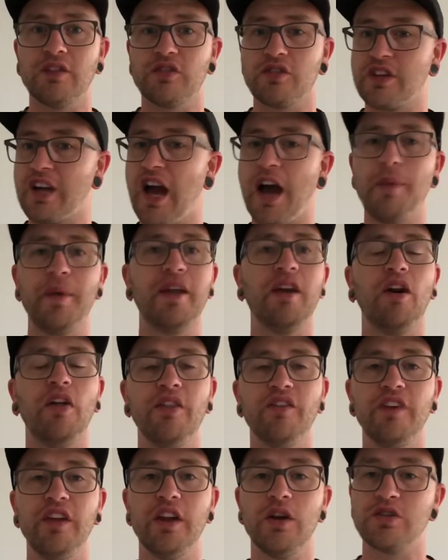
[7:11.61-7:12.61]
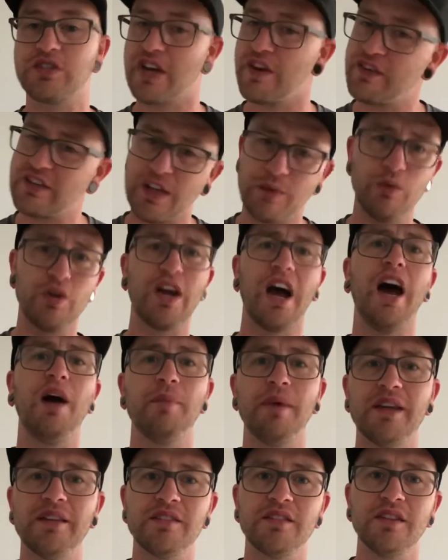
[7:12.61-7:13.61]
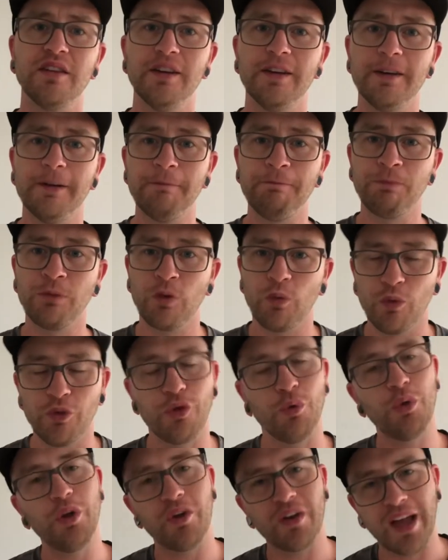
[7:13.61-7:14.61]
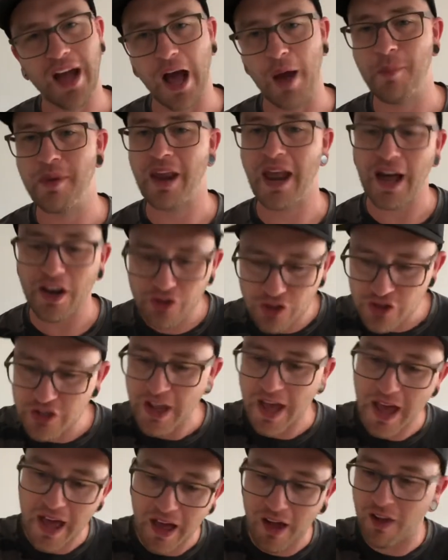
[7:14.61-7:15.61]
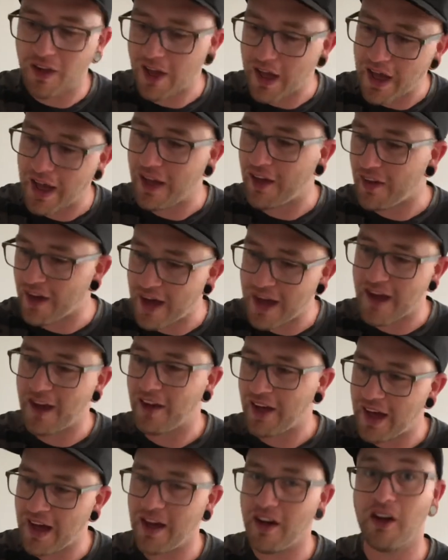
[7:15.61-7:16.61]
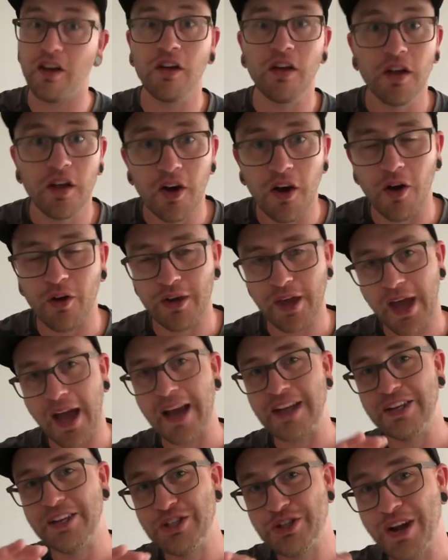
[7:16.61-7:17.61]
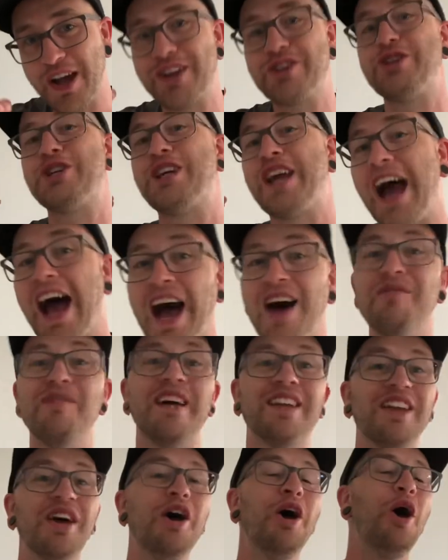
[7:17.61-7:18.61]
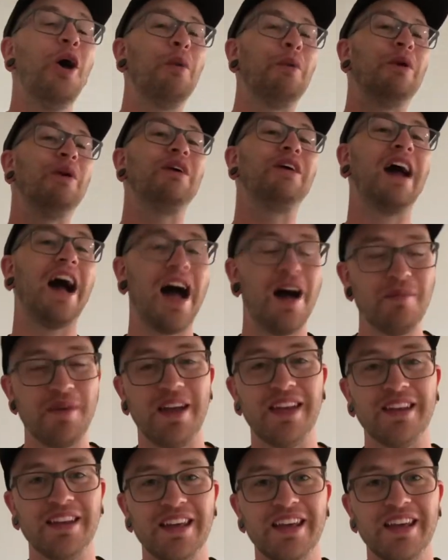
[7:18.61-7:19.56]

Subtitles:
Just comment on all the videos. Every time you comment, with a real comment, not just L. Okay, I need you to actually comment, real comment.